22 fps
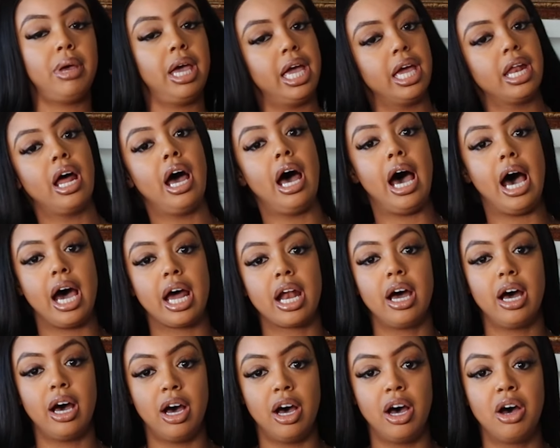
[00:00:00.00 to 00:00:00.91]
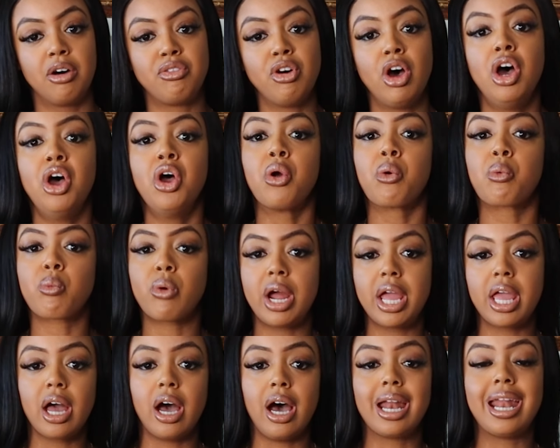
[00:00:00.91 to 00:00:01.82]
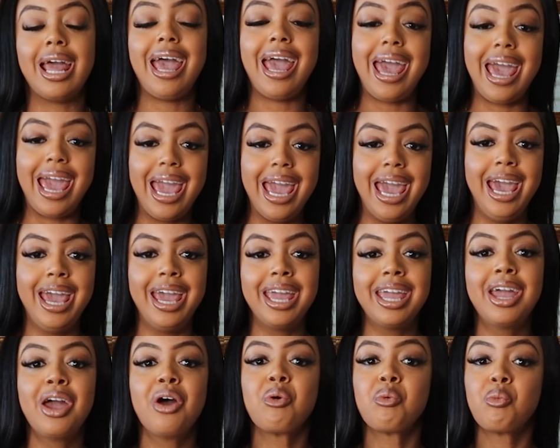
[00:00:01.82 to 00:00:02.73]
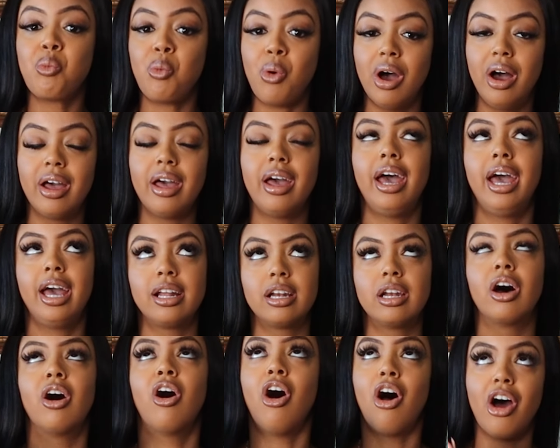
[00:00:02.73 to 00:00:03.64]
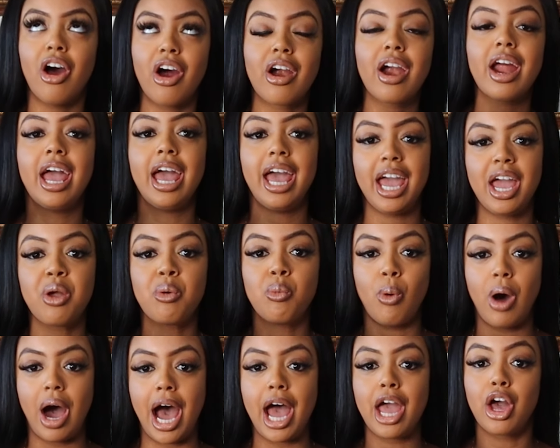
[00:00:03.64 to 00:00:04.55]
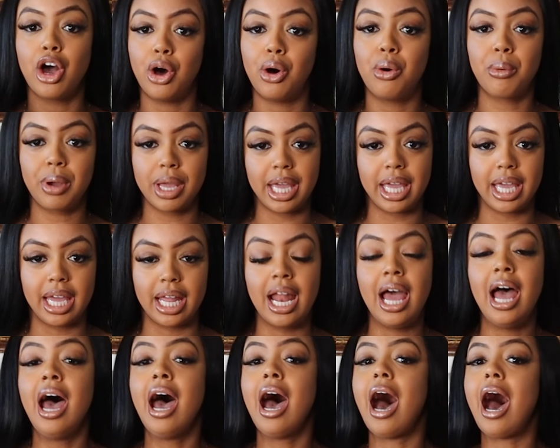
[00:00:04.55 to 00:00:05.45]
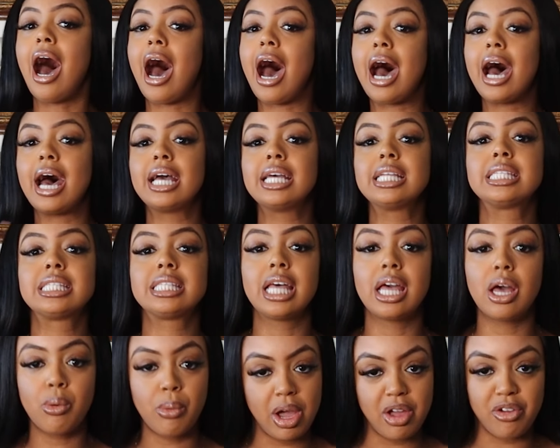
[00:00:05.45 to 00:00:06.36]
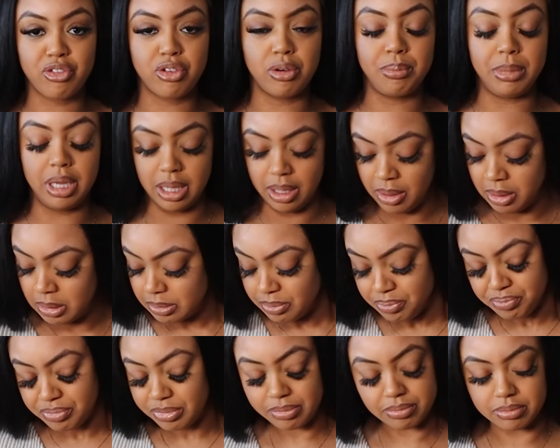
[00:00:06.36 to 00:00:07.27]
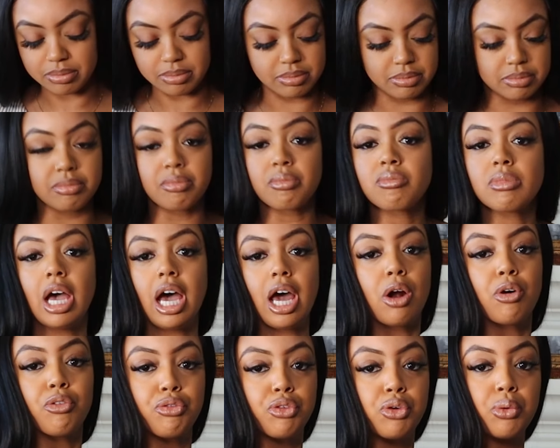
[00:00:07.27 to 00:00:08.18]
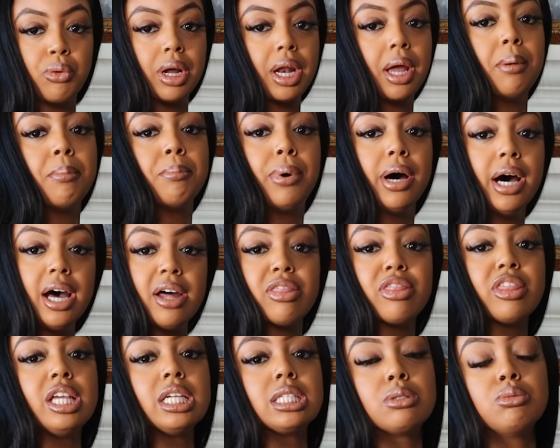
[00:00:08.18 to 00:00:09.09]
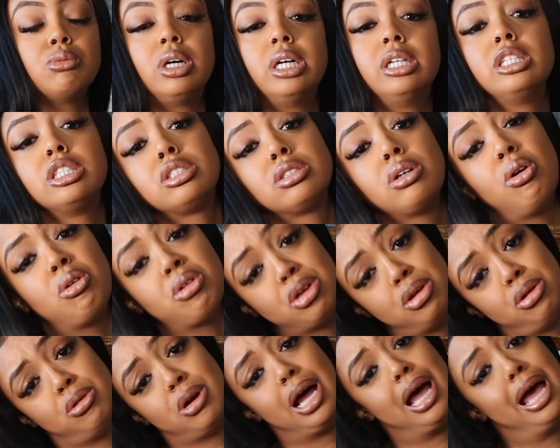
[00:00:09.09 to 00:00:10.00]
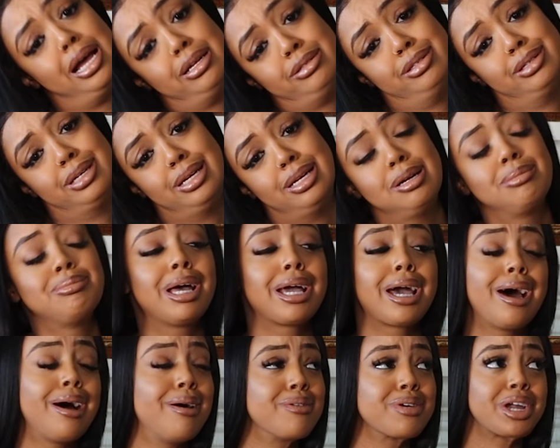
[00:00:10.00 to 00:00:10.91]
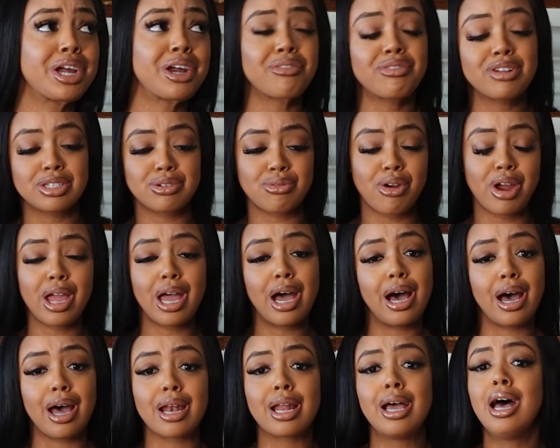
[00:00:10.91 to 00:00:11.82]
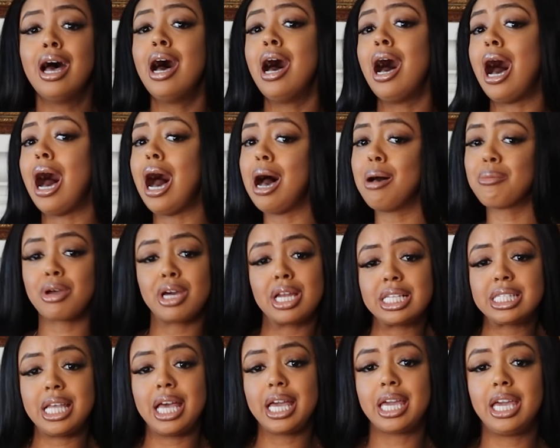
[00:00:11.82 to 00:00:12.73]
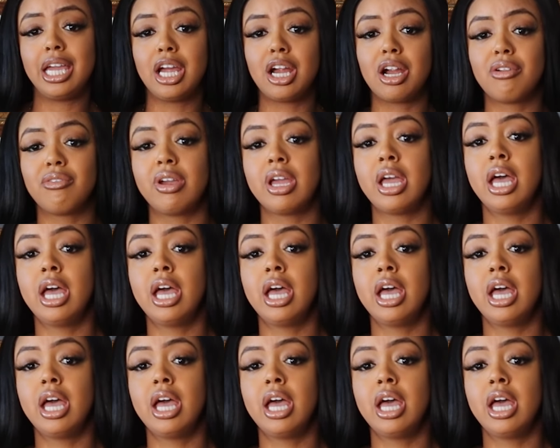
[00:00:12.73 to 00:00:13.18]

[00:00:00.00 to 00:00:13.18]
made out of rayon. A R A Y O N. I stay away from it. Mm-mm, I don't fool with it. But this one is so cute, I have to get it. I'm like, I don't care if it's rayon, I'm gonna take care of